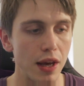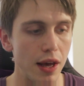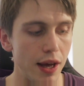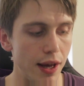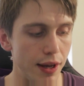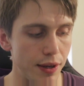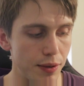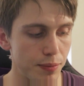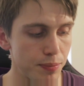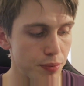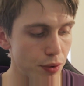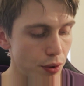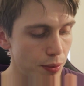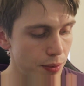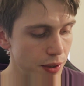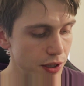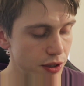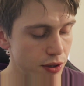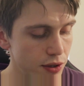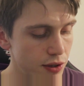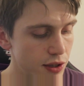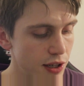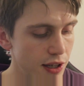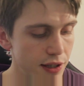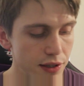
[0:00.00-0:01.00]
and
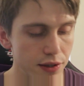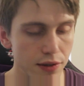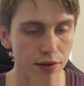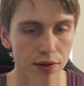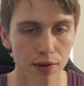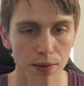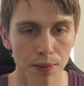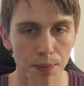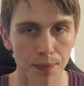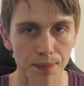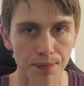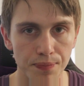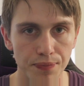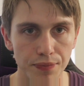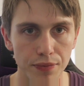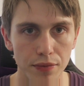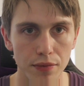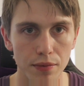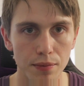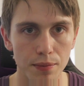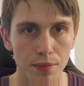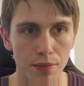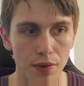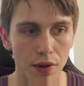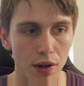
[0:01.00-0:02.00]
probably to taste
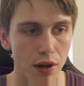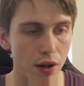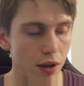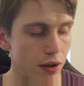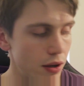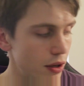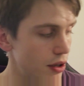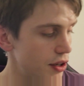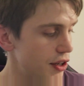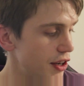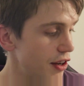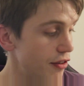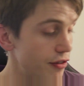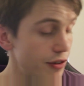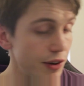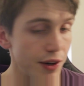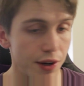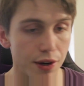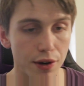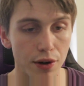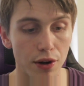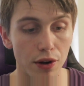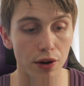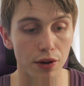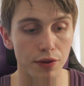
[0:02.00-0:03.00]

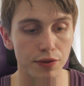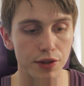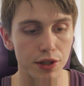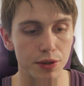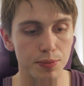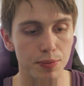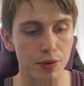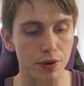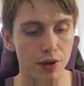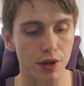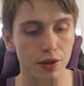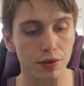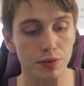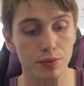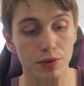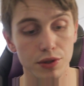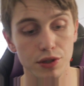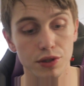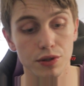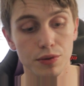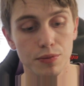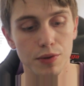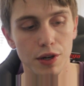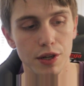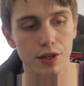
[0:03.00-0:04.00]
different in all of these products,
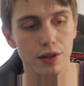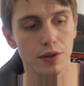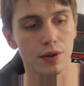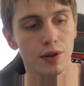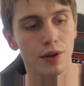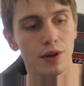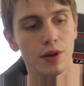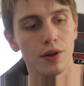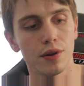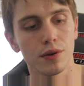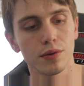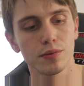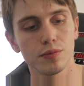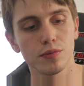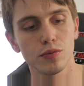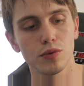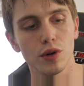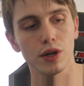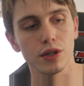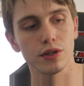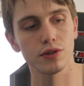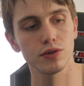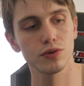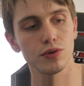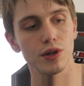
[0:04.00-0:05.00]
which is
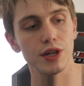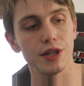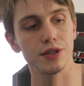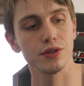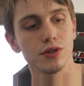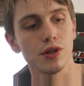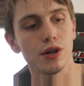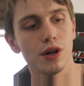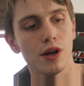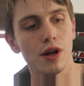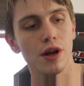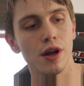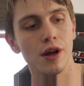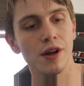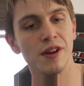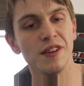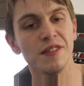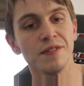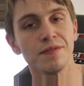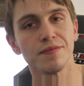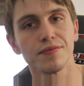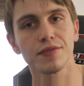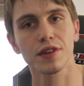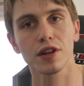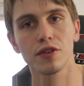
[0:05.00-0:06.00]
quite strange.
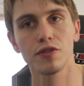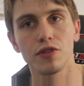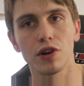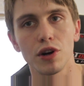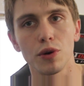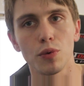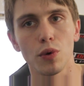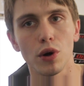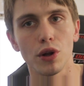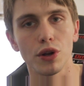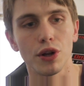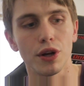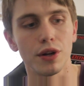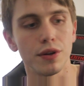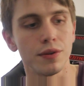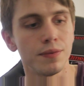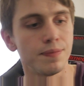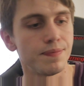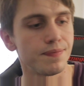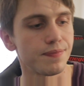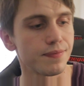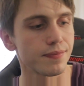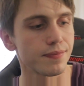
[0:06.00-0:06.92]
Very well done.